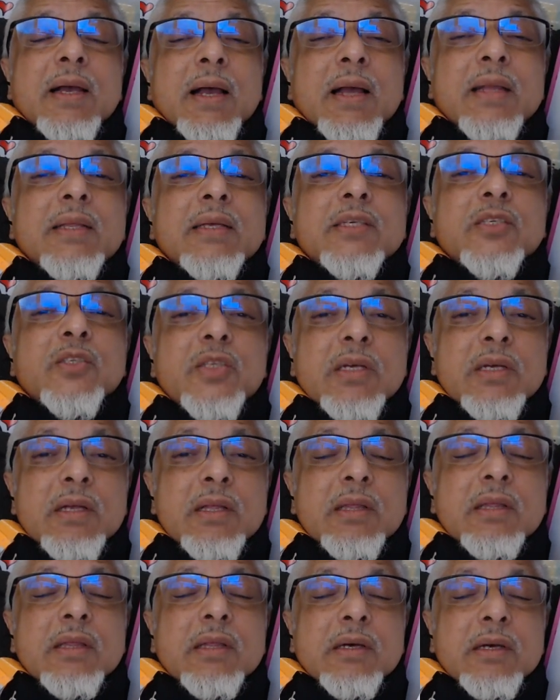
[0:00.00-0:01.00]
And the
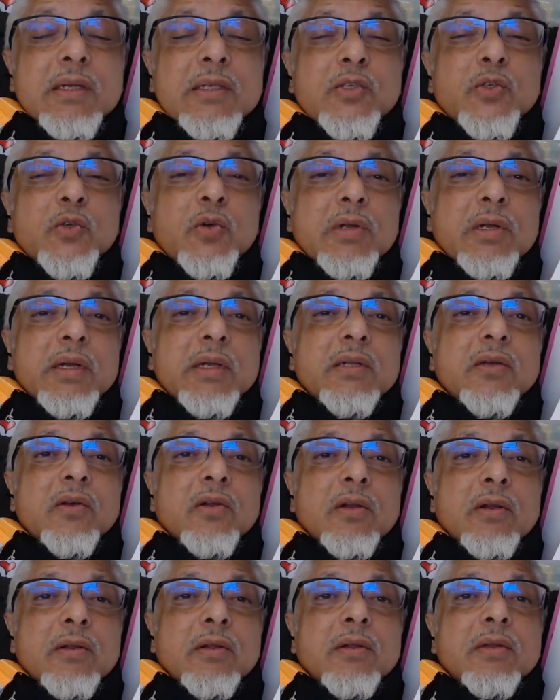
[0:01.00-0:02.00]
third surah in
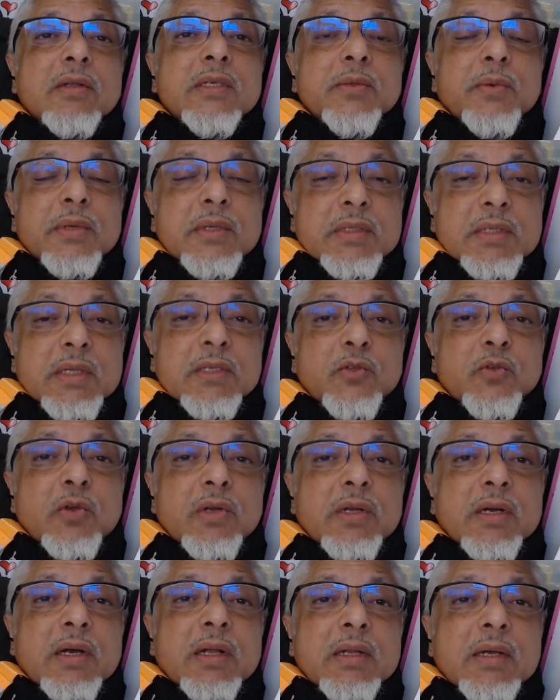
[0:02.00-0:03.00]
chronology was this
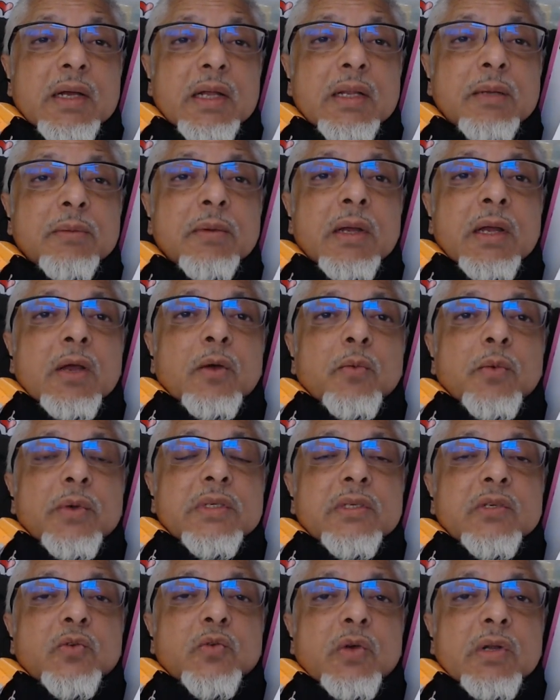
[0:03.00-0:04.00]
Surah Al-Qalam,
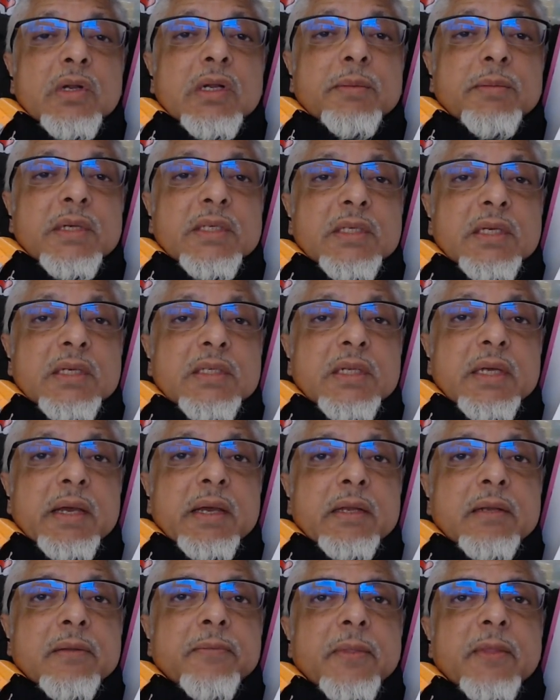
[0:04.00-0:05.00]
which is Surah number 68.